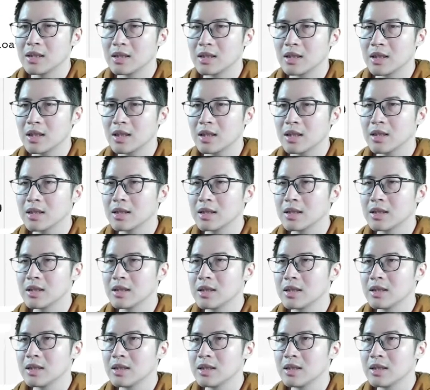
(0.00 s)
Okay,
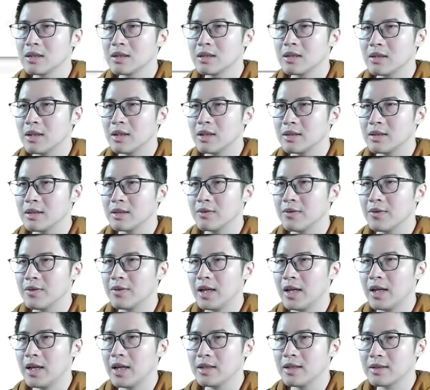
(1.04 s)
so that's a
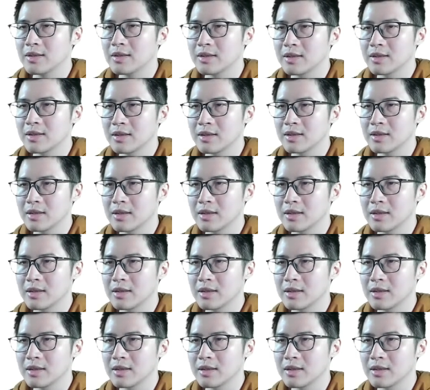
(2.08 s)
device.